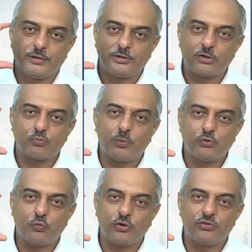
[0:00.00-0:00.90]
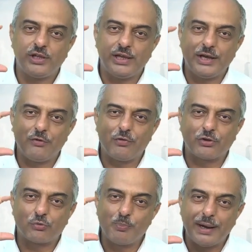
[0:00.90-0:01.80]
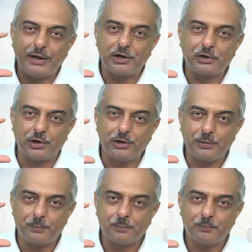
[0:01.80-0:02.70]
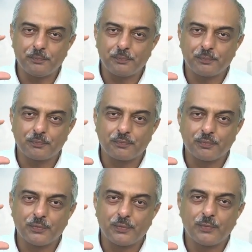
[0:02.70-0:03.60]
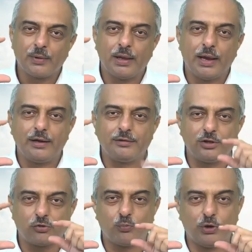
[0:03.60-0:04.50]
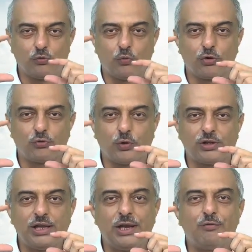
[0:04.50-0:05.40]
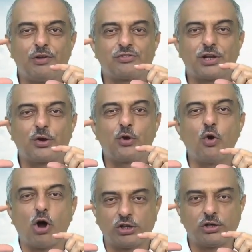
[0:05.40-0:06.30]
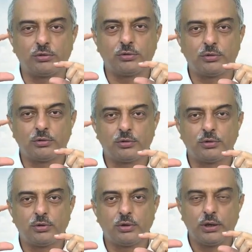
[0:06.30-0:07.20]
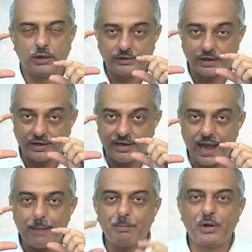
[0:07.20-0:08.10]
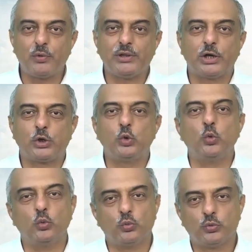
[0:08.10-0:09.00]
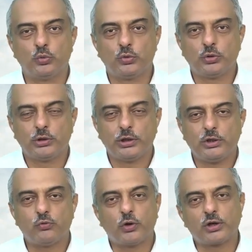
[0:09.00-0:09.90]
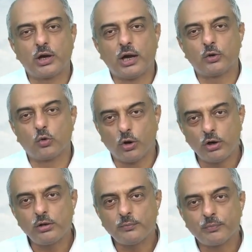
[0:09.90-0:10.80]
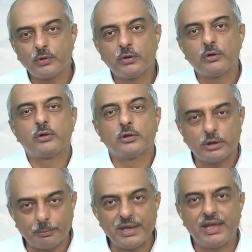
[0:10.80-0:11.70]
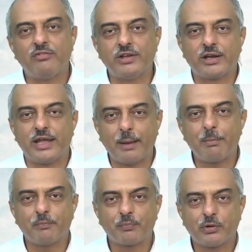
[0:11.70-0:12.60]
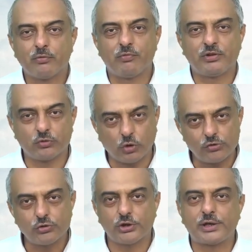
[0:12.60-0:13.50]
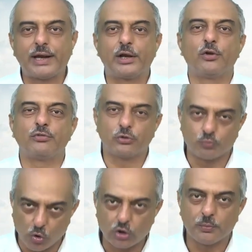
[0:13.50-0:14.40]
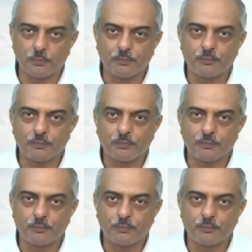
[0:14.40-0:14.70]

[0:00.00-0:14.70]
this much was the investment return and this much was what the investor got. The gap between the two is what Carl called the behavior gap, which is also the title of this book.